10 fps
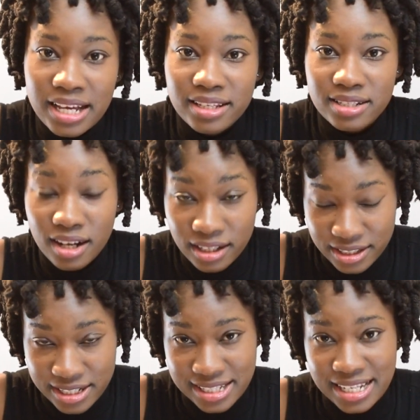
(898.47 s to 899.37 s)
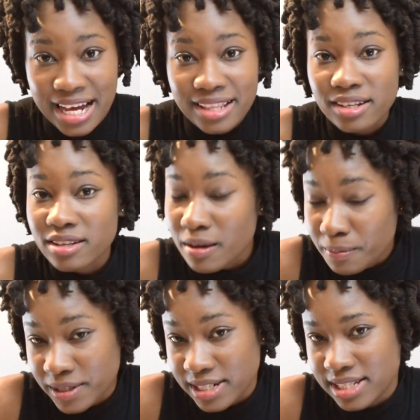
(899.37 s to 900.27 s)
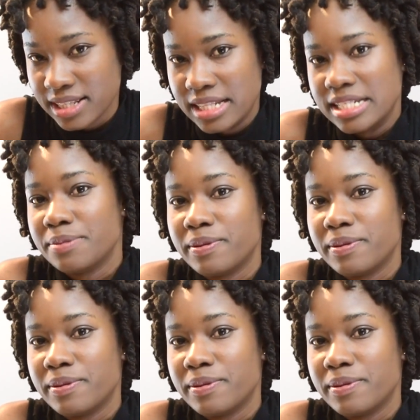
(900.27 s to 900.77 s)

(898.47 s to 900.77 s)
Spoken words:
the dollars, and the numbers that these